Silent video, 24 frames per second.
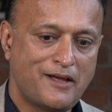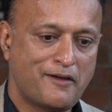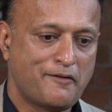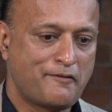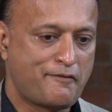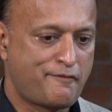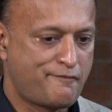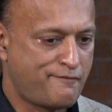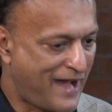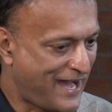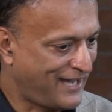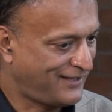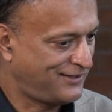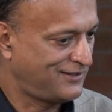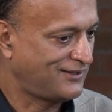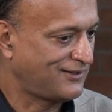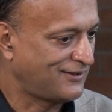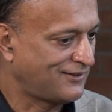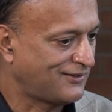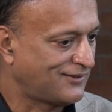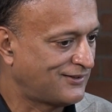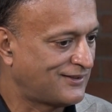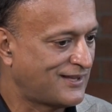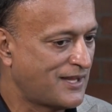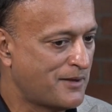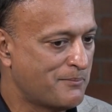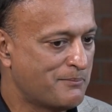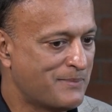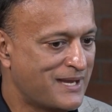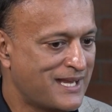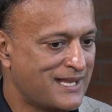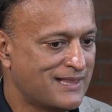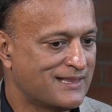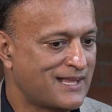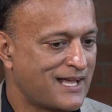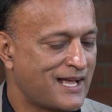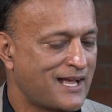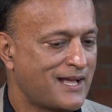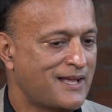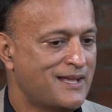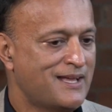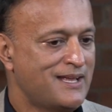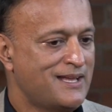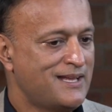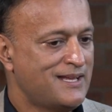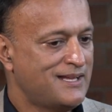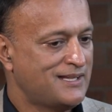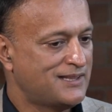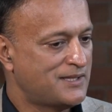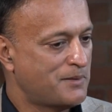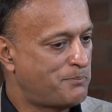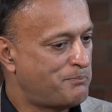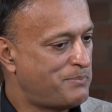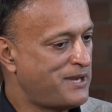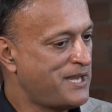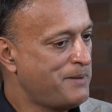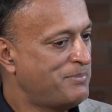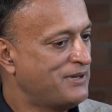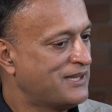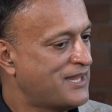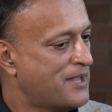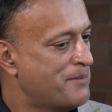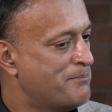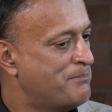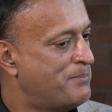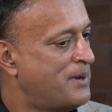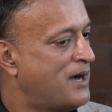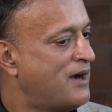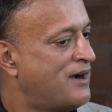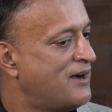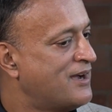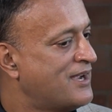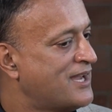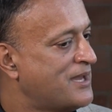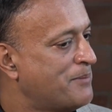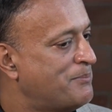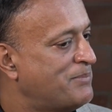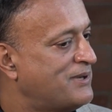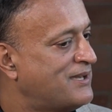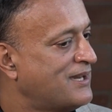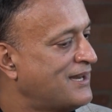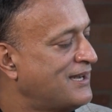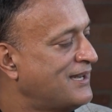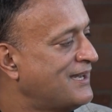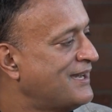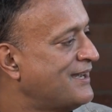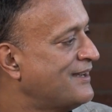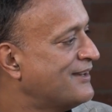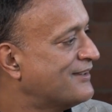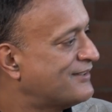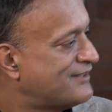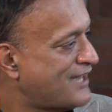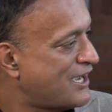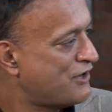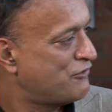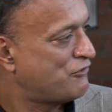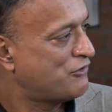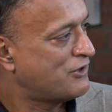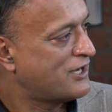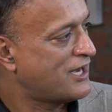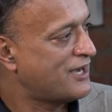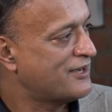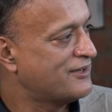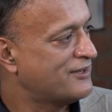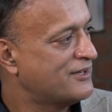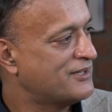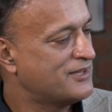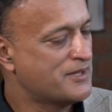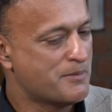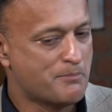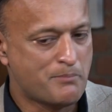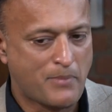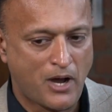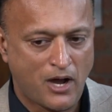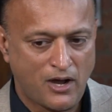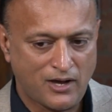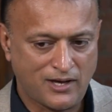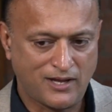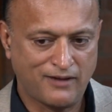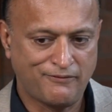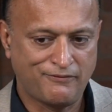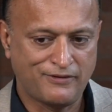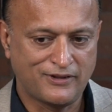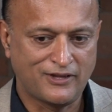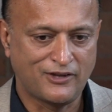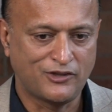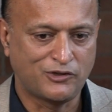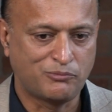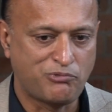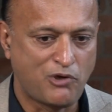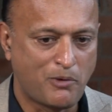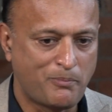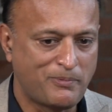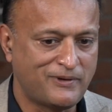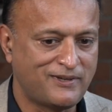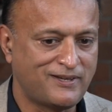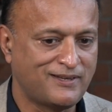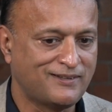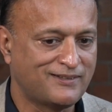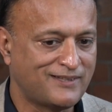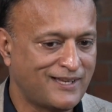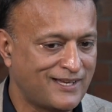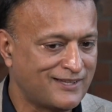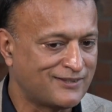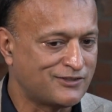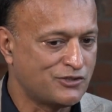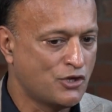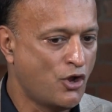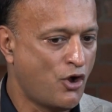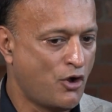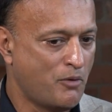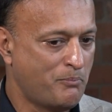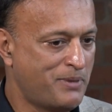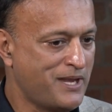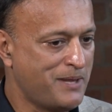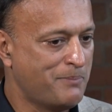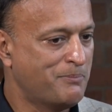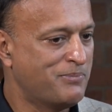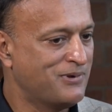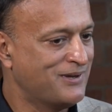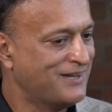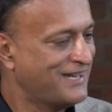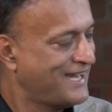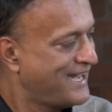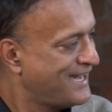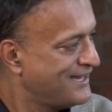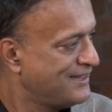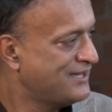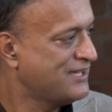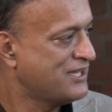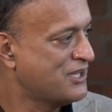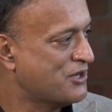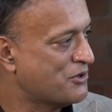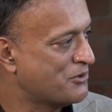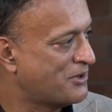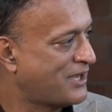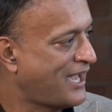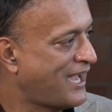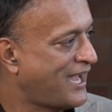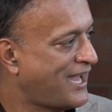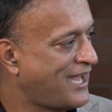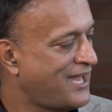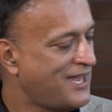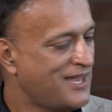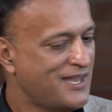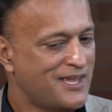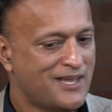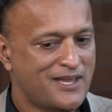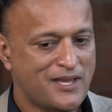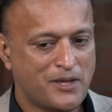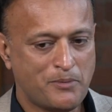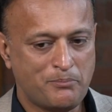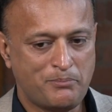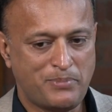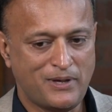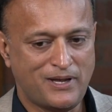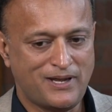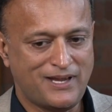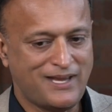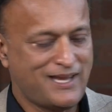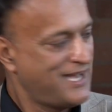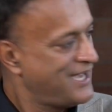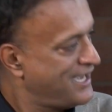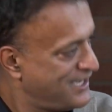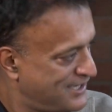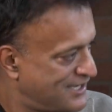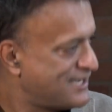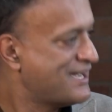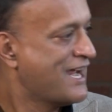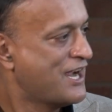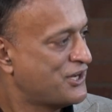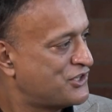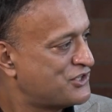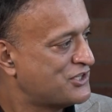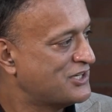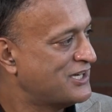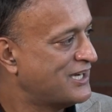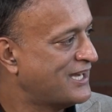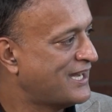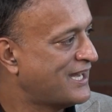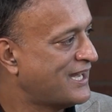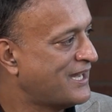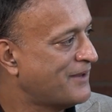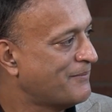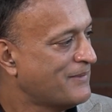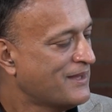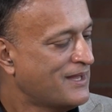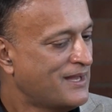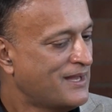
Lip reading: factors that mean that the people that buy, particularly in central London, the market for those properties is not people in the UK, but internationally,